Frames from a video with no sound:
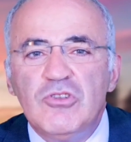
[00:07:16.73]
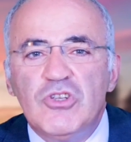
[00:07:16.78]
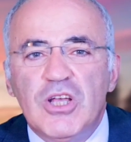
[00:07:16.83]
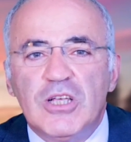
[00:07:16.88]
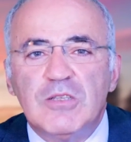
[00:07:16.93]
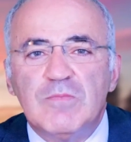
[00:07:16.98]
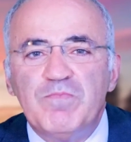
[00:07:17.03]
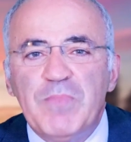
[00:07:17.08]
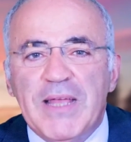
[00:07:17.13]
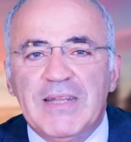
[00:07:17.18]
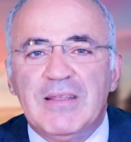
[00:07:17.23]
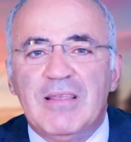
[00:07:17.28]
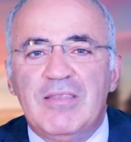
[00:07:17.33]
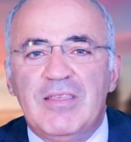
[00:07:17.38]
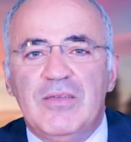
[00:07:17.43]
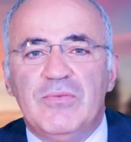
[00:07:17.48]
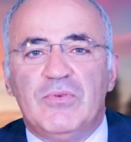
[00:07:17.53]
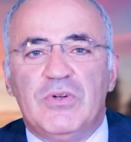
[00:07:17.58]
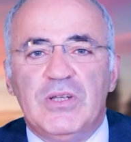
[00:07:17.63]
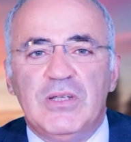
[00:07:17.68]
just petty
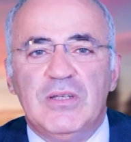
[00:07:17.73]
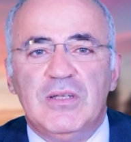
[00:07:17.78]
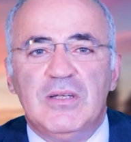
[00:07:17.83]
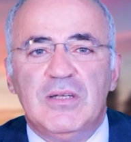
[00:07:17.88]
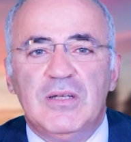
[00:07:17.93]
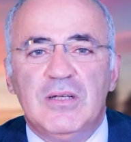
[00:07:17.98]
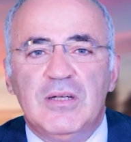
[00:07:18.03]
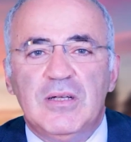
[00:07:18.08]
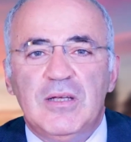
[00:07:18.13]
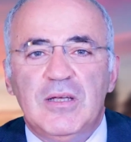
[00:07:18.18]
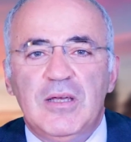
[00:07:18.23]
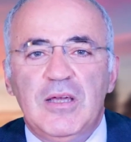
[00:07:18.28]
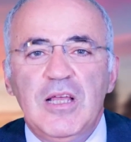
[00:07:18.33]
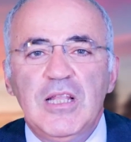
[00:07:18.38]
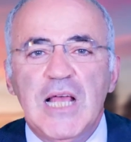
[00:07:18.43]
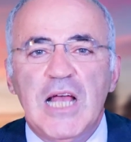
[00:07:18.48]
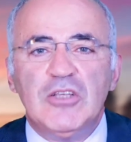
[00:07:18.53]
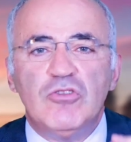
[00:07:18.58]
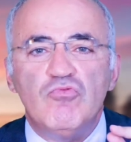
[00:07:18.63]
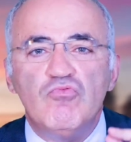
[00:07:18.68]
thievery.
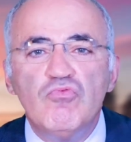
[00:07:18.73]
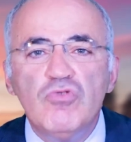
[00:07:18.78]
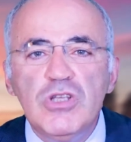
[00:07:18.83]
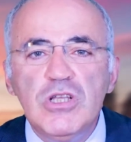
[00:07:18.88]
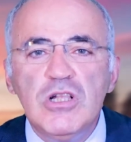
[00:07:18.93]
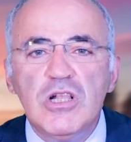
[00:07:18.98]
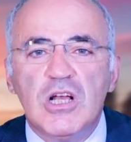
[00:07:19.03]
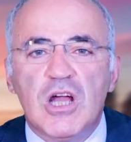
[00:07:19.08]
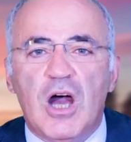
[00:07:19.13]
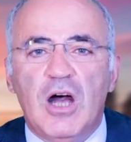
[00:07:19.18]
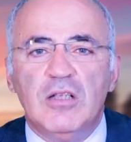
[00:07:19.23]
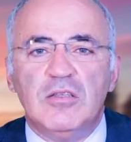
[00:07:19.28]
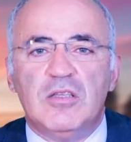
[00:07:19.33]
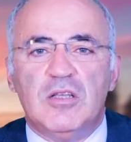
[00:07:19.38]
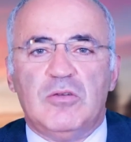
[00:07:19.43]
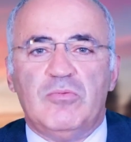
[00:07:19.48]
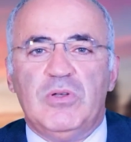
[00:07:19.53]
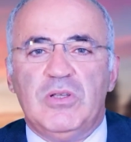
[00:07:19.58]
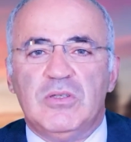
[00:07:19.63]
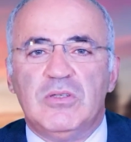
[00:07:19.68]
It has real
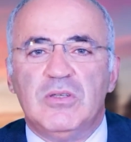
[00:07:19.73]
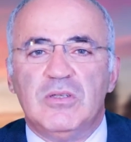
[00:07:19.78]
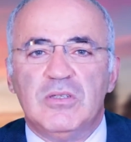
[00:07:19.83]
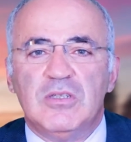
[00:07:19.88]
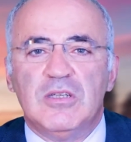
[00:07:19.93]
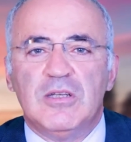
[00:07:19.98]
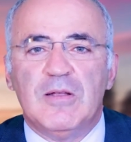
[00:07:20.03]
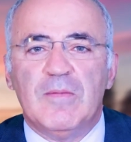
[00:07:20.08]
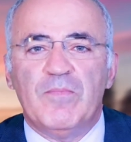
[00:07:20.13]
consequences.